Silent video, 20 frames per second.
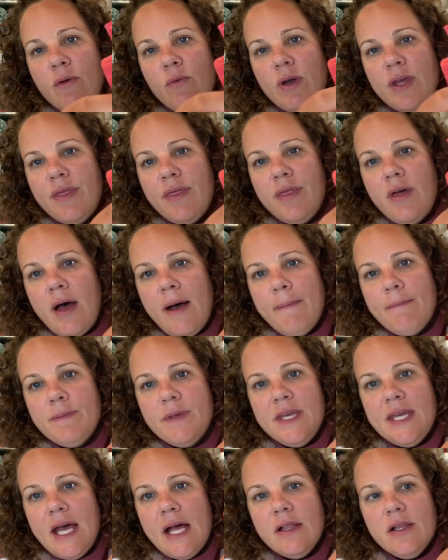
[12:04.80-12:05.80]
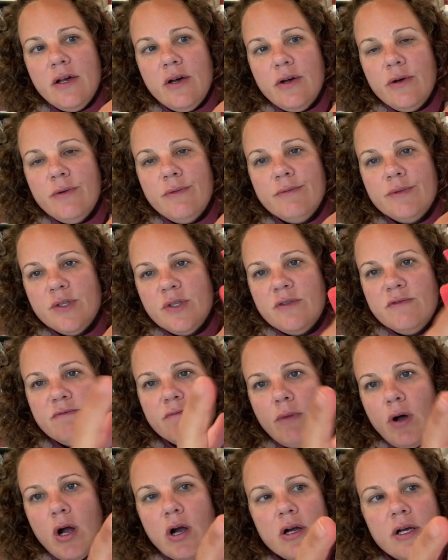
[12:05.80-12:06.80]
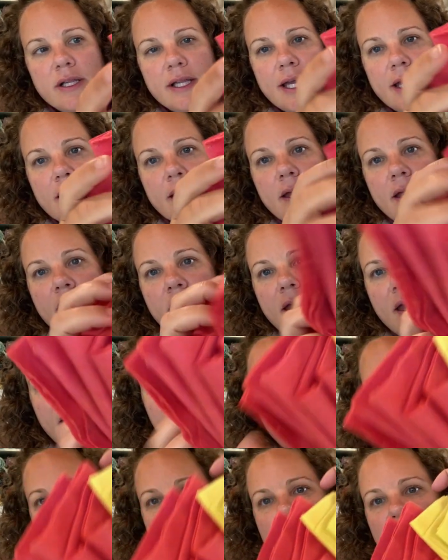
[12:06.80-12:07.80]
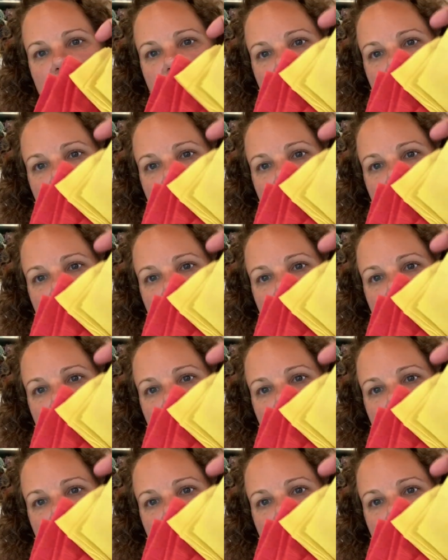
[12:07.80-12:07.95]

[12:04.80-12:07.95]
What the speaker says: with yellow sort of marling, and then